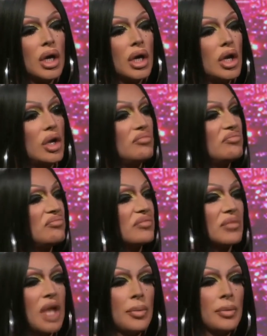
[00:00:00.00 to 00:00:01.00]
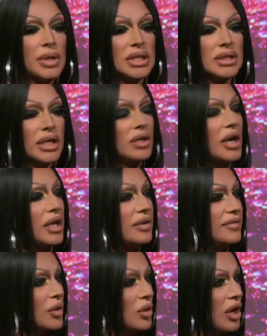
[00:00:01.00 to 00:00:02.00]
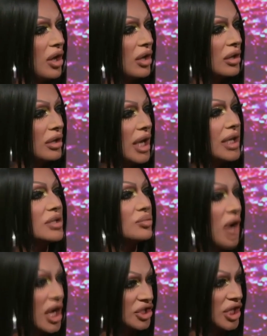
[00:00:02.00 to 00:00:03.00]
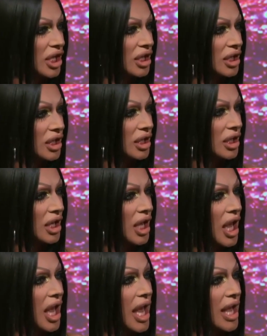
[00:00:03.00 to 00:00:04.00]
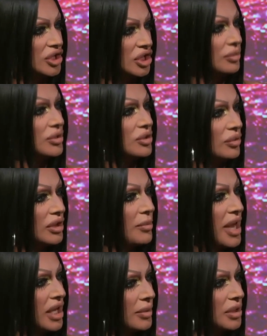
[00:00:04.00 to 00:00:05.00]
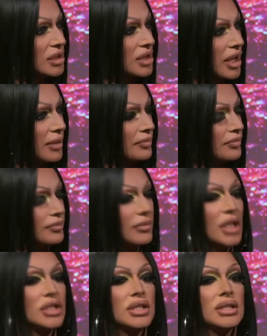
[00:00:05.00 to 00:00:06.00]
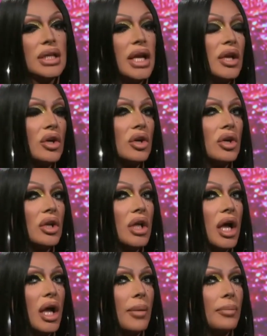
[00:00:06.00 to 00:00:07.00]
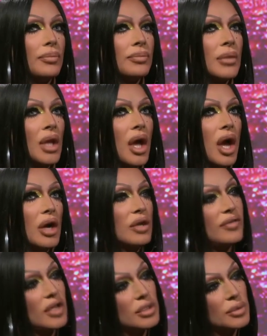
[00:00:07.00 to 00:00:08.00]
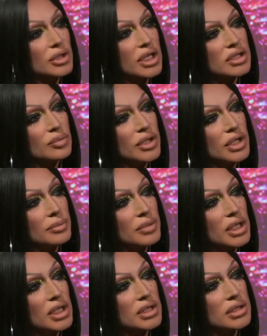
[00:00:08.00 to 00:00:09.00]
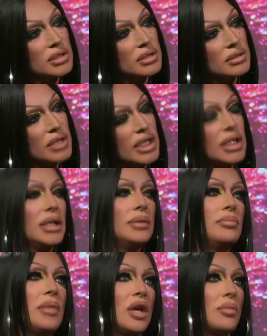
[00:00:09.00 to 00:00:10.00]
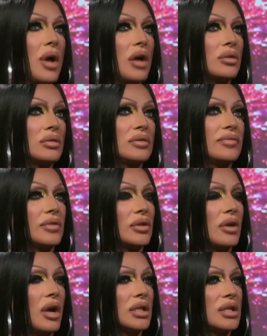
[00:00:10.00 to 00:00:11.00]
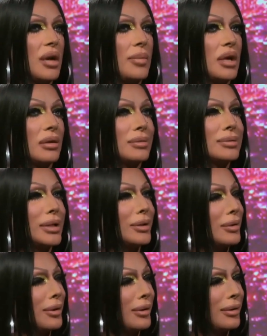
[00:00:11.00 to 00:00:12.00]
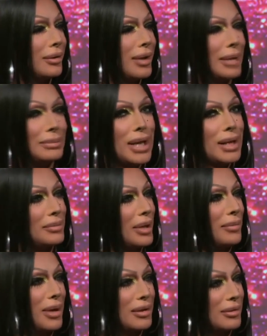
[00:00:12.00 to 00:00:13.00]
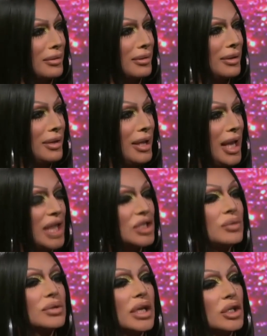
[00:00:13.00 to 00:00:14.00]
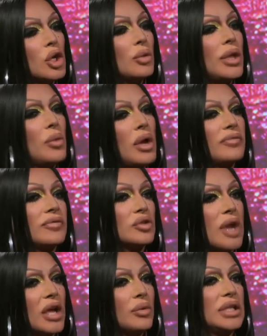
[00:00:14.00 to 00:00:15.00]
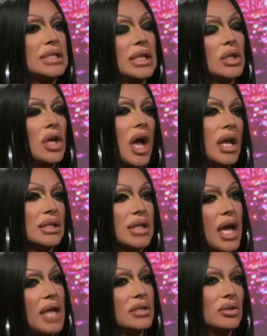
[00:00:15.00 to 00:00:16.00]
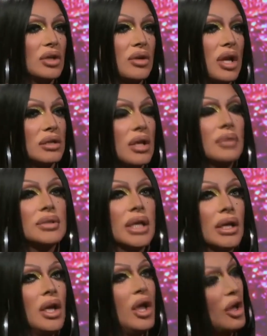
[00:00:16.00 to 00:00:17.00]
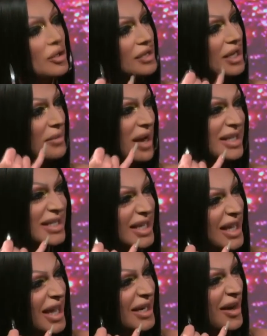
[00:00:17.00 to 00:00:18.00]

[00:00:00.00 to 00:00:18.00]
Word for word: a couple minutes later, I get a phone call, and it's Raja, and she was doing the makeup at the time, and she said, "Hey, girl." Um, are you available next week because they need male models for on top model i was like girl i'm not a male model and she was like, no, they want them for drag queens that look hot as guys and look hard. I was like, oh, you think I'm hot as a guy, girl?